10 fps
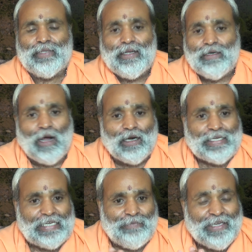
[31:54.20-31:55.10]

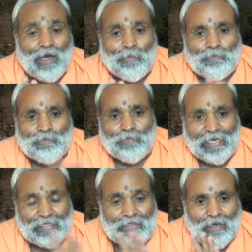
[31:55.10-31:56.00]
Not giving up,
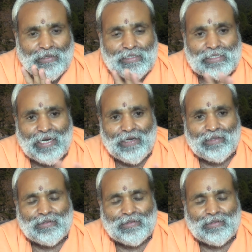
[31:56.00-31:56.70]
please understand.